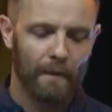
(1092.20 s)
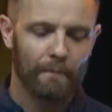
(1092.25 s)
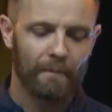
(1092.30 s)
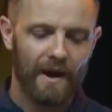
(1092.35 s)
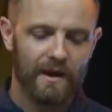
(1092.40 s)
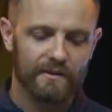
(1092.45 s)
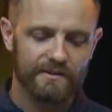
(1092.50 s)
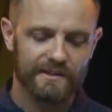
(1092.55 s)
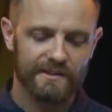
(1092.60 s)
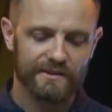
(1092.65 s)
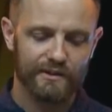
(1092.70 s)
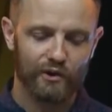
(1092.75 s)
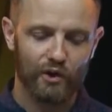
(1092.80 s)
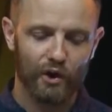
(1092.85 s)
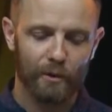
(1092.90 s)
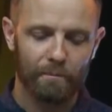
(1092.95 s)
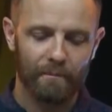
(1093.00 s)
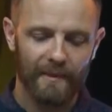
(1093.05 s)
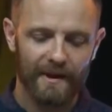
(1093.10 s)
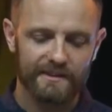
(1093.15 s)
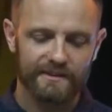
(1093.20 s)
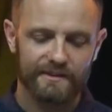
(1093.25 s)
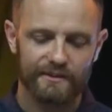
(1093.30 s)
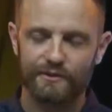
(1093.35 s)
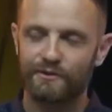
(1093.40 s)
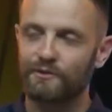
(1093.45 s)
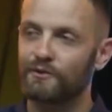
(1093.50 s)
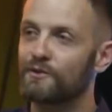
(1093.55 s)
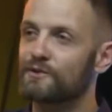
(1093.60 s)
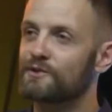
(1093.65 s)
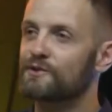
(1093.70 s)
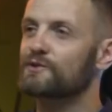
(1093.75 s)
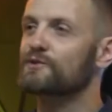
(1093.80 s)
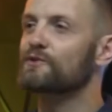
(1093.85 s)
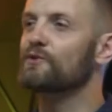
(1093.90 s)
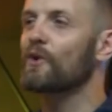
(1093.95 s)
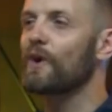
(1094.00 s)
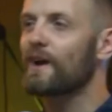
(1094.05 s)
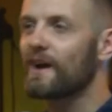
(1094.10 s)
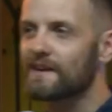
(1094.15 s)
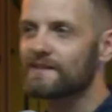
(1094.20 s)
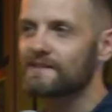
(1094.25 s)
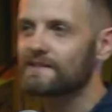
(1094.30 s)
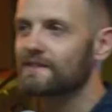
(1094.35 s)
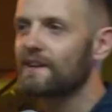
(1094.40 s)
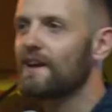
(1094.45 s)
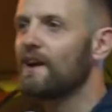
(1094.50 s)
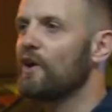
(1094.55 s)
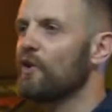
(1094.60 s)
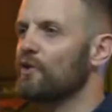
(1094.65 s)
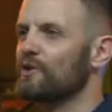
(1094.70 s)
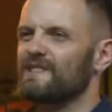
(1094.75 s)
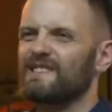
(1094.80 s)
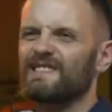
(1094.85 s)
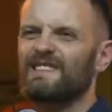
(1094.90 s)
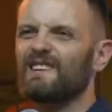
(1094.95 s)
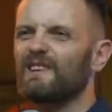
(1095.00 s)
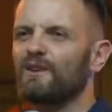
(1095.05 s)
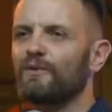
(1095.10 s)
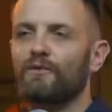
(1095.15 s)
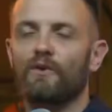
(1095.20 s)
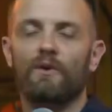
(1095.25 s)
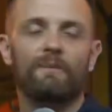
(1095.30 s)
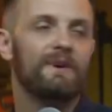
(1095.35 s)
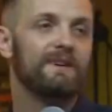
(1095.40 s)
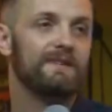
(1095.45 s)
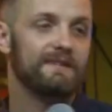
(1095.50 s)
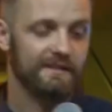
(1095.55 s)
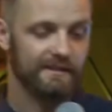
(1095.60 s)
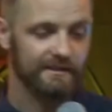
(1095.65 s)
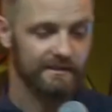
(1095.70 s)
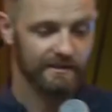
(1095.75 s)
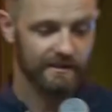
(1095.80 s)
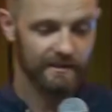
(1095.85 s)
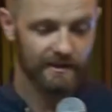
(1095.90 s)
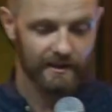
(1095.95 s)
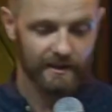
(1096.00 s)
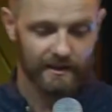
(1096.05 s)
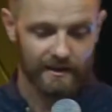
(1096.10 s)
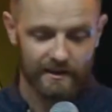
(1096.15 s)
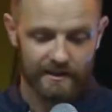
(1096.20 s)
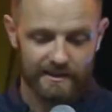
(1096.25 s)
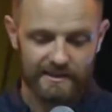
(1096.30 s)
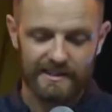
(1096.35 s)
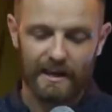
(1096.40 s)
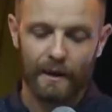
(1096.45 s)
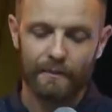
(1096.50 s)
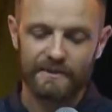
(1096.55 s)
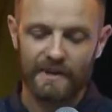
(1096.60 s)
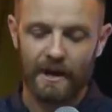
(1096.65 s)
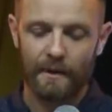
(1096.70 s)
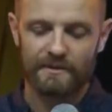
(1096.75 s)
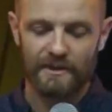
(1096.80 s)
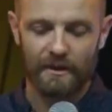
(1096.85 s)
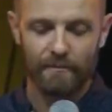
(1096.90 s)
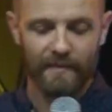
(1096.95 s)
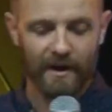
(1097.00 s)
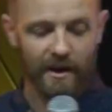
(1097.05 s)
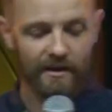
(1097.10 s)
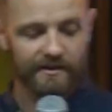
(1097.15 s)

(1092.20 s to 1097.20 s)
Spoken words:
Our mountains are not meant to destroy us or steal from us. Sometimes our